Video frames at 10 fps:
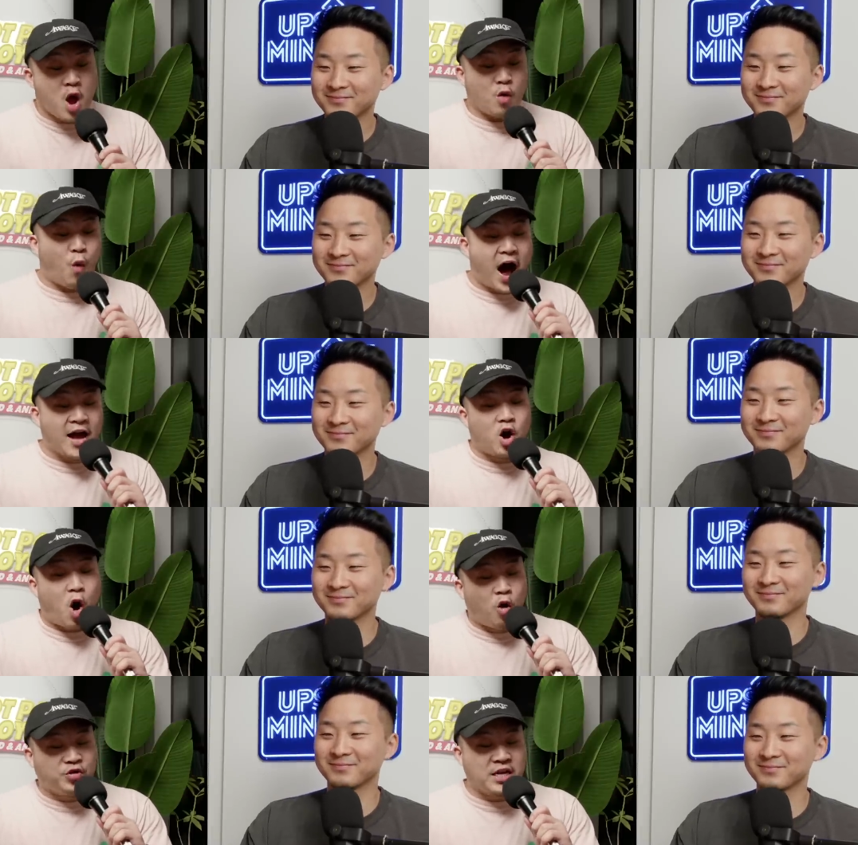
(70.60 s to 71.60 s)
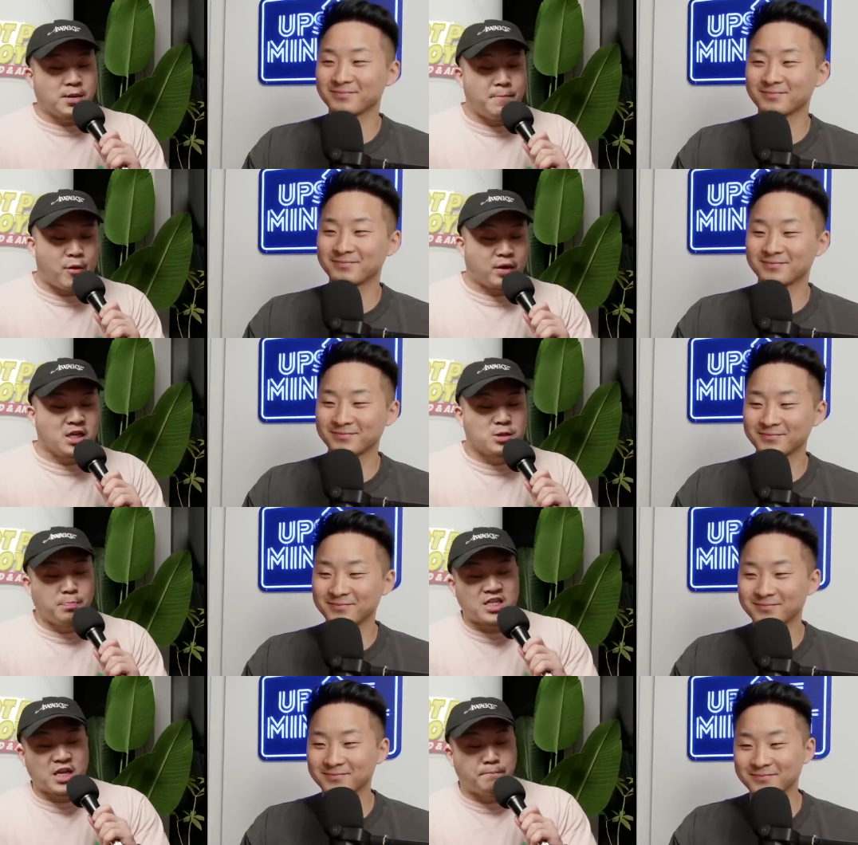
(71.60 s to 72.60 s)
Speaker 1: Why are all these Americans
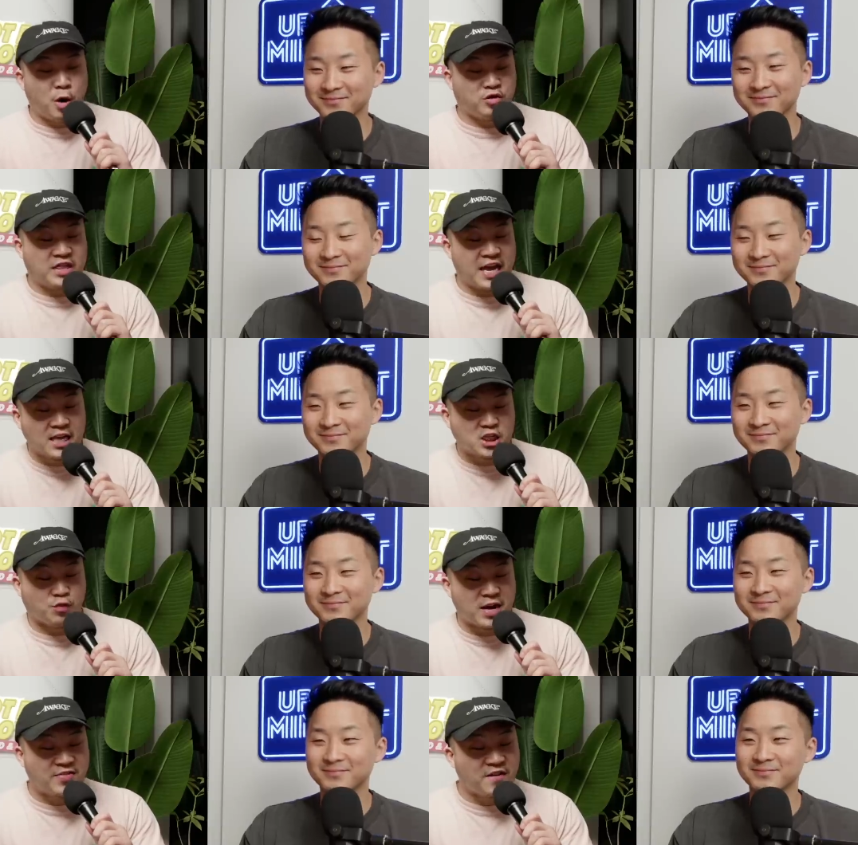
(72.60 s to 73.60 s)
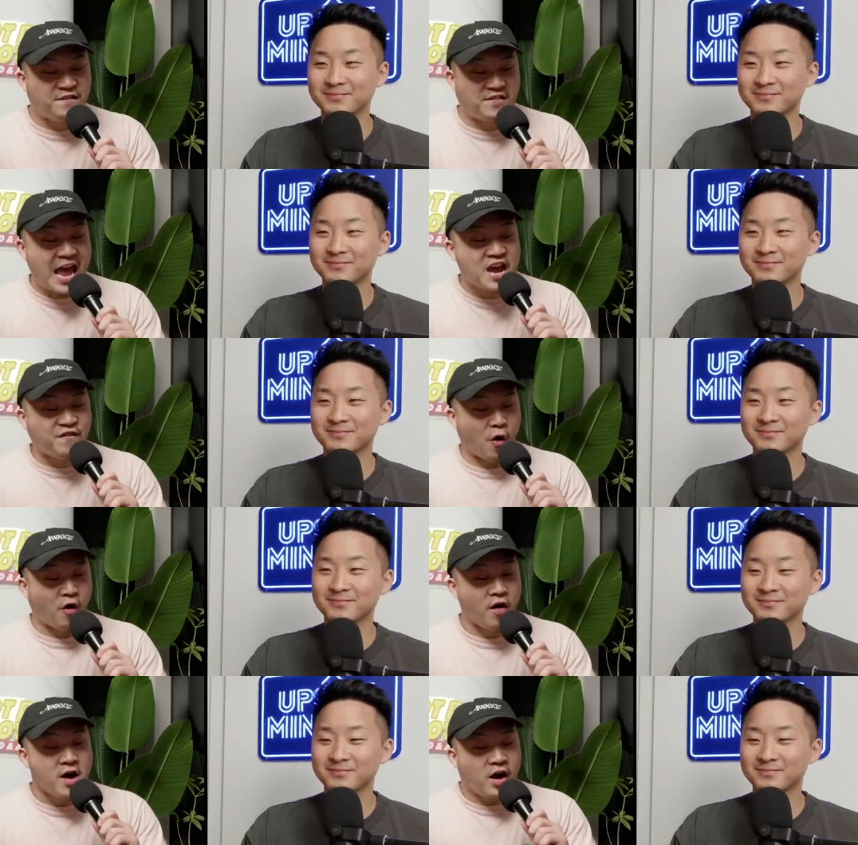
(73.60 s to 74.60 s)
missing both the history and the
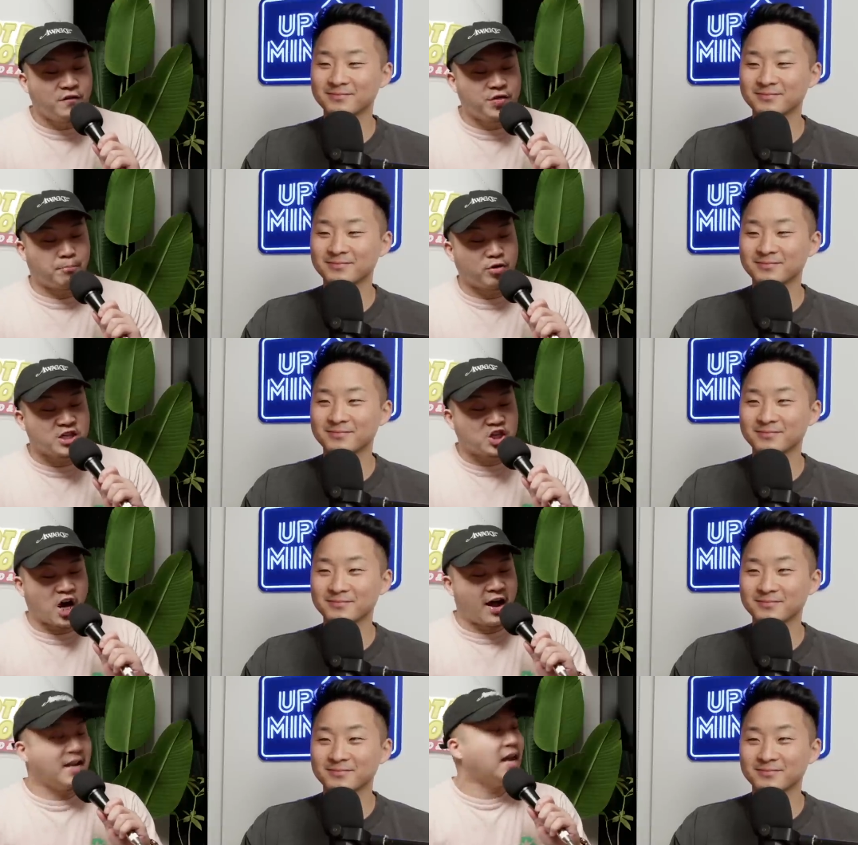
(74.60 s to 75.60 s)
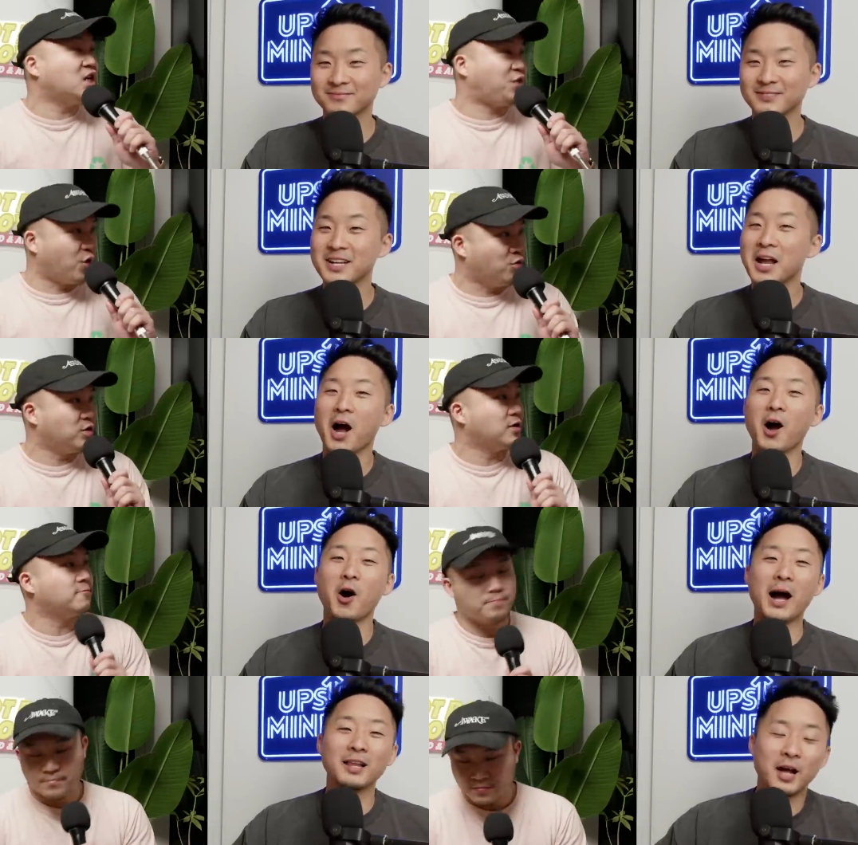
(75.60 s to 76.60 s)
flavor of the British Chinese food?
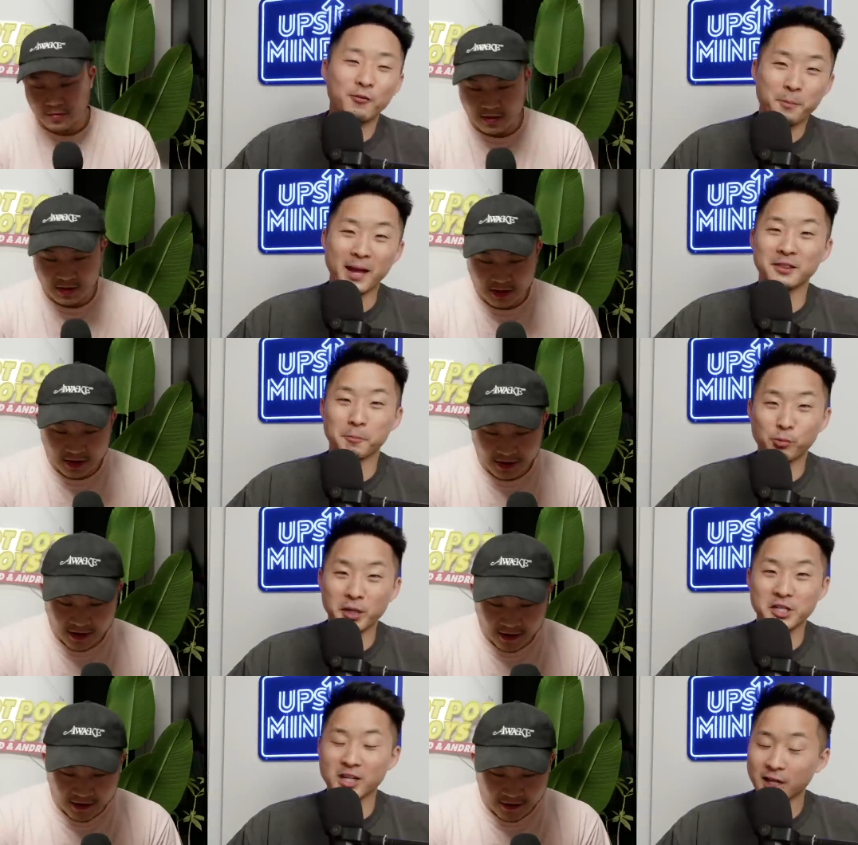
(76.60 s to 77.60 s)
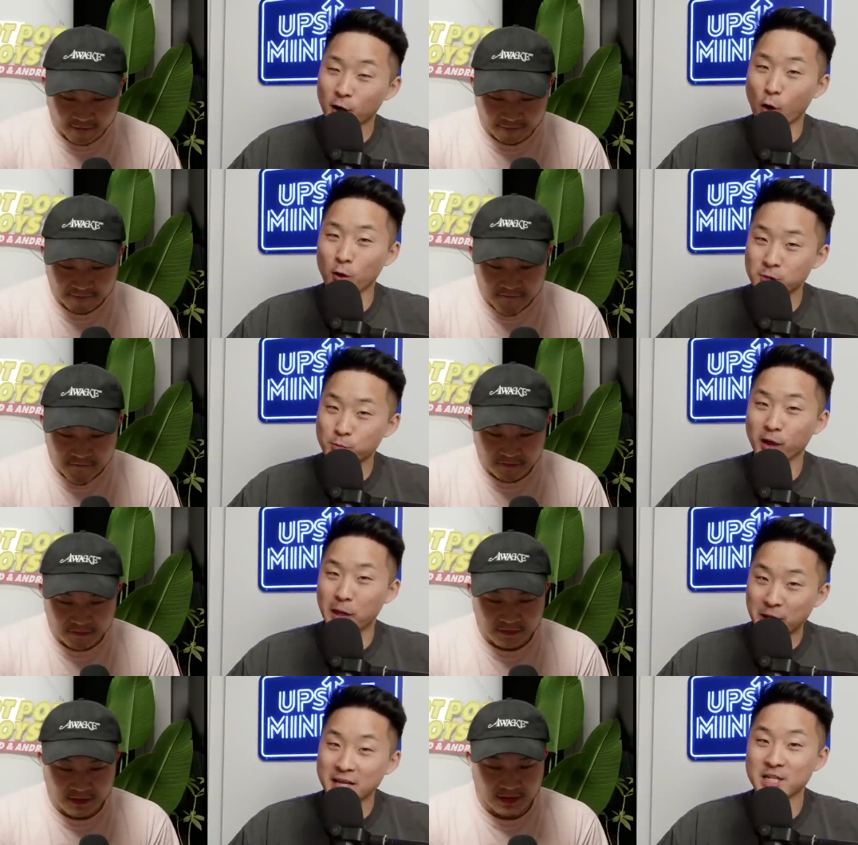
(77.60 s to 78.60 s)
Speaker 2: Oh, I love it, man. The British, they can always bring
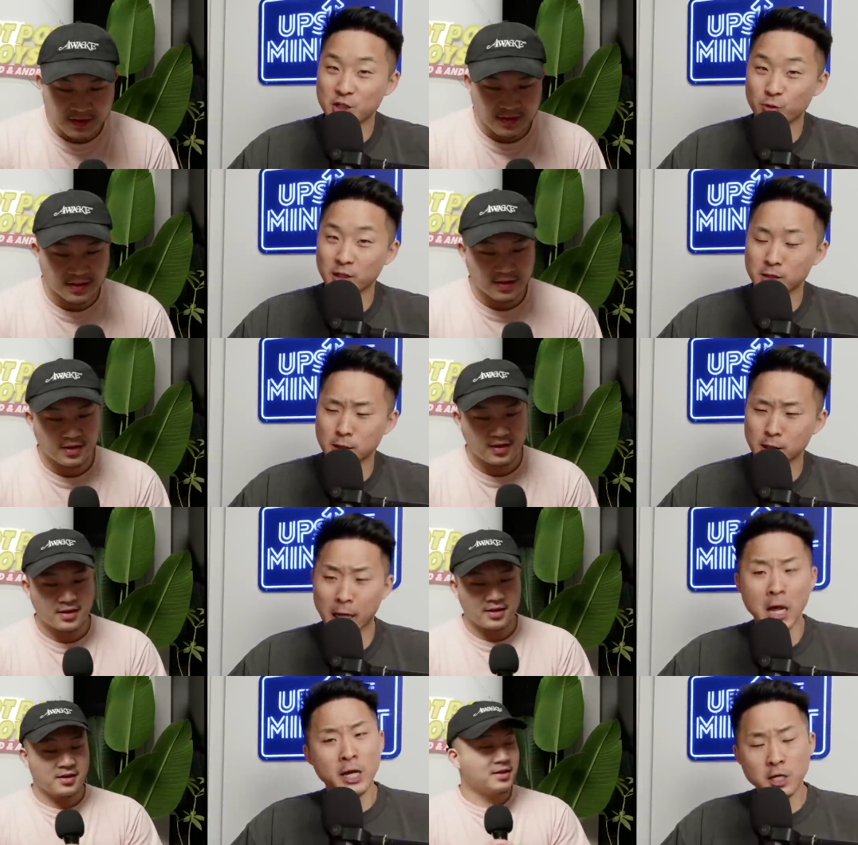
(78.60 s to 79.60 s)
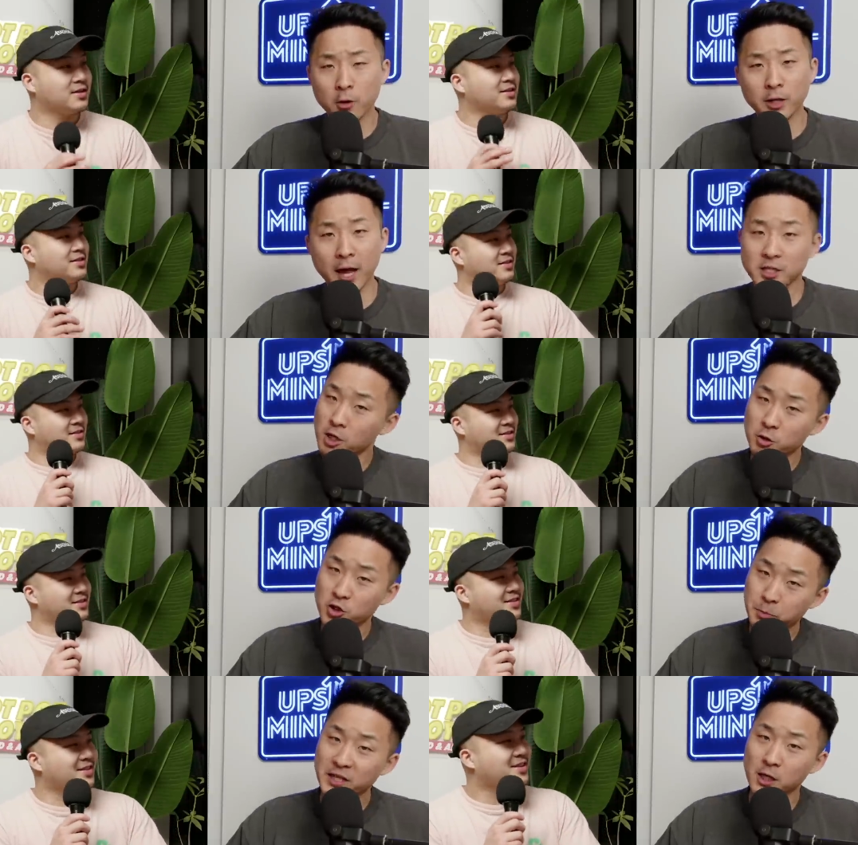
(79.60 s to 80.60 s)
up the history because they're like, yeah, okay, so you're
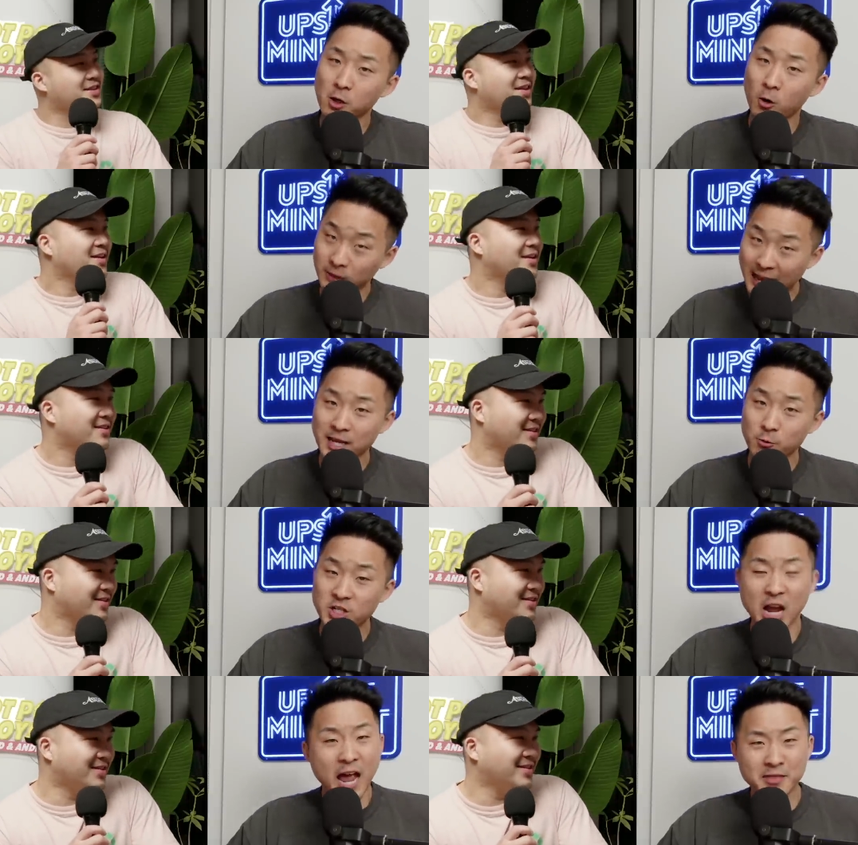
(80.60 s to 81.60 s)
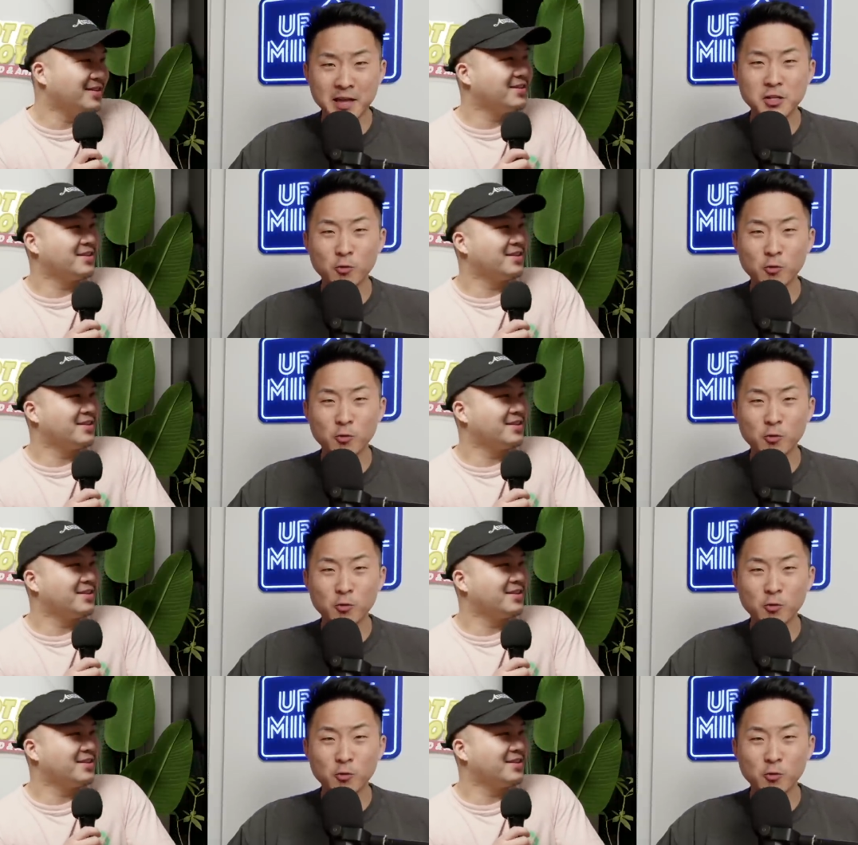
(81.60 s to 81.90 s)
speaking our language, and then you